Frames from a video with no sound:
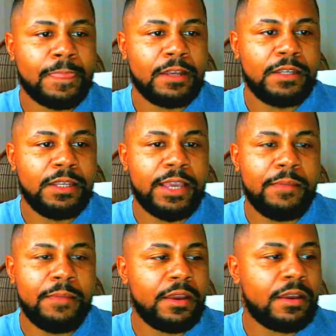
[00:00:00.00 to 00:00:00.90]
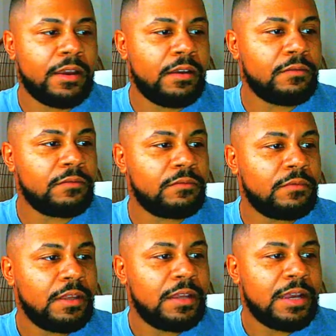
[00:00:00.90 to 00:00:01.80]
DK Metcalf.
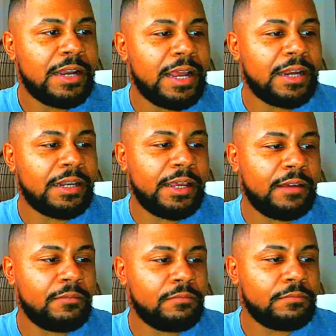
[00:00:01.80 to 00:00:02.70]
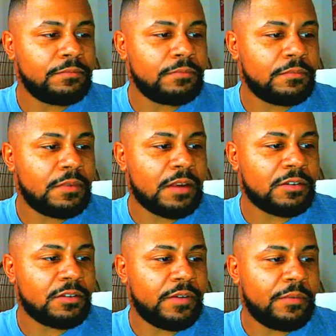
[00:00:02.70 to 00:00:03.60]
I like Lamb. I'm not
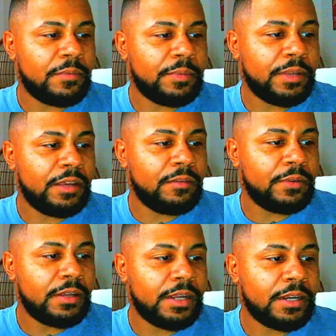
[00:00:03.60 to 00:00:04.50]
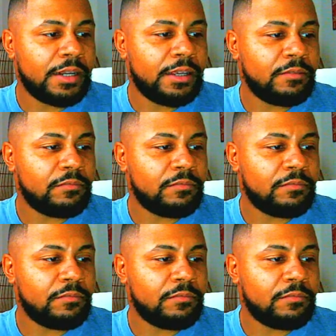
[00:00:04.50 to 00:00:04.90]
sure if I'm gonna play him, but I like Lamb.